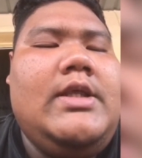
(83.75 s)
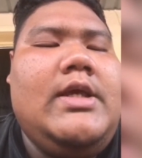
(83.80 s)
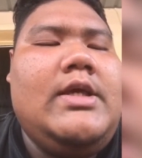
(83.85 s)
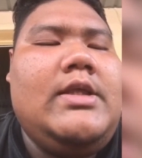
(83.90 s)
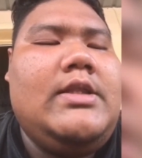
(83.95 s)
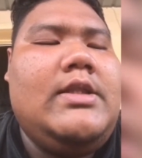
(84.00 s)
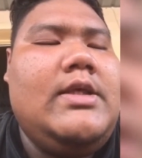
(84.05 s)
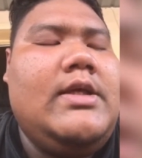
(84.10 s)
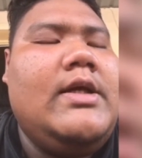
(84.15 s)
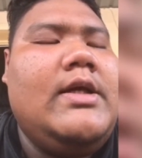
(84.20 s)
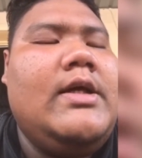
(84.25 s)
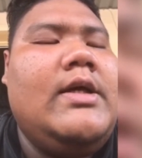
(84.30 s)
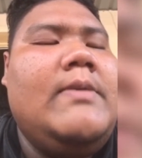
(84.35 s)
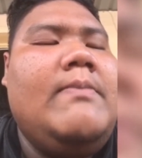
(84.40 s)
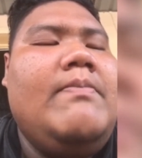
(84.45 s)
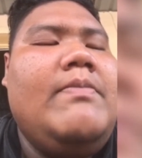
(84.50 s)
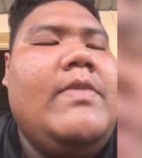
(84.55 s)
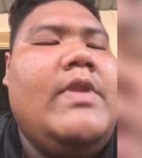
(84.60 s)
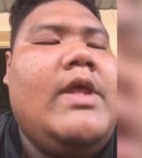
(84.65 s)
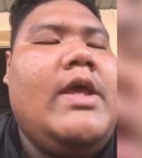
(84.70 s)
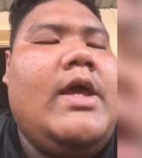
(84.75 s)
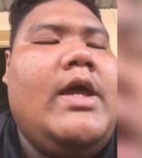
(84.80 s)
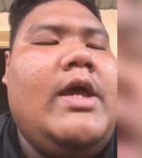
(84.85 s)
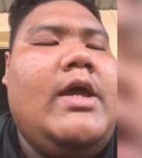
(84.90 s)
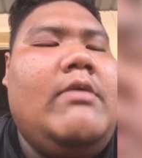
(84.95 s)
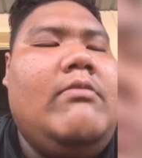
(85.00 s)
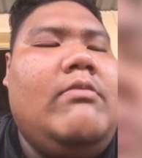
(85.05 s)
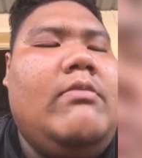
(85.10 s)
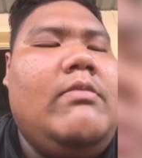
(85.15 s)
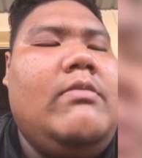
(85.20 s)
theatre
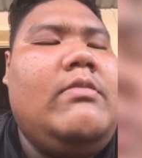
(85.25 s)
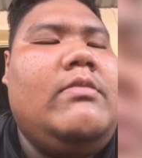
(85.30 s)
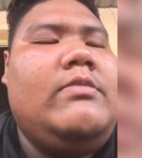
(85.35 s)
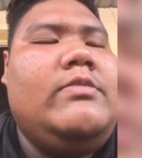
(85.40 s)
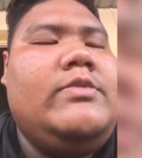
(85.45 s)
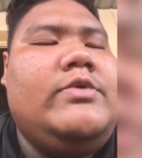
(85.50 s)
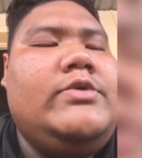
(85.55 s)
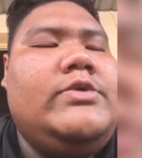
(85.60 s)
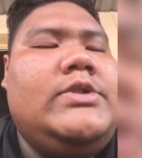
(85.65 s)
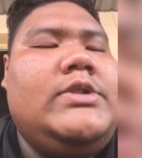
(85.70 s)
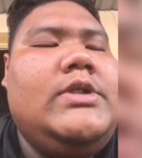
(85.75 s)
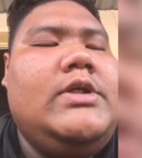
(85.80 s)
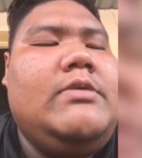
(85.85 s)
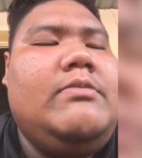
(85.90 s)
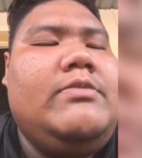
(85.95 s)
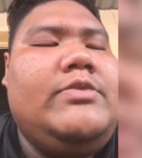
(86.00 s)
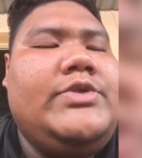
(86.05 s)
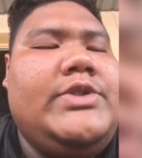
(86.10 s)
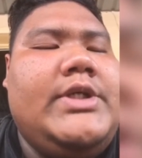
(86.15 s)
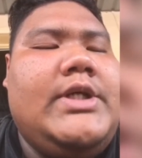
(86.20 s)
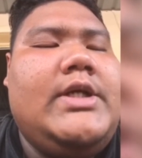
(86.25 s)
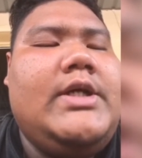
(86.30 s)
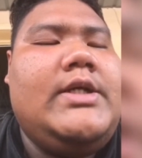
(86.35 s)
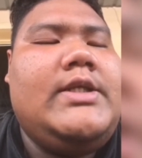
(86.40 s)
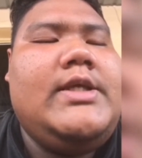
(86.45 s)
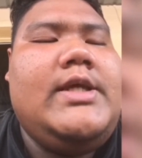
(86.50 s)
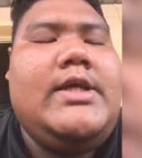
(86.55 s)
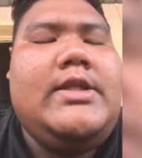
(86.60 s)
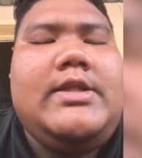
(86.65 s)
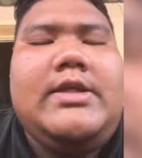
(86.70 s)
and
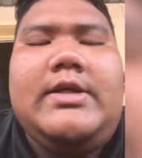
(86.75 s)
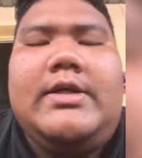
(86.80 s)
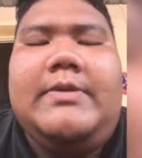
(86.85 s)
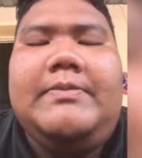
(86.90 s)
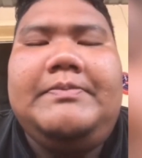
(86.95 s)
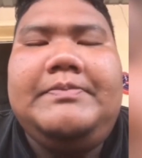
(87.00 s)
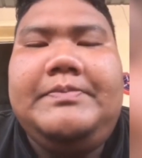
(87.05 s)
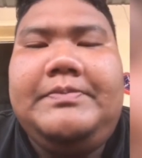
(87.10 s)
musical theatre.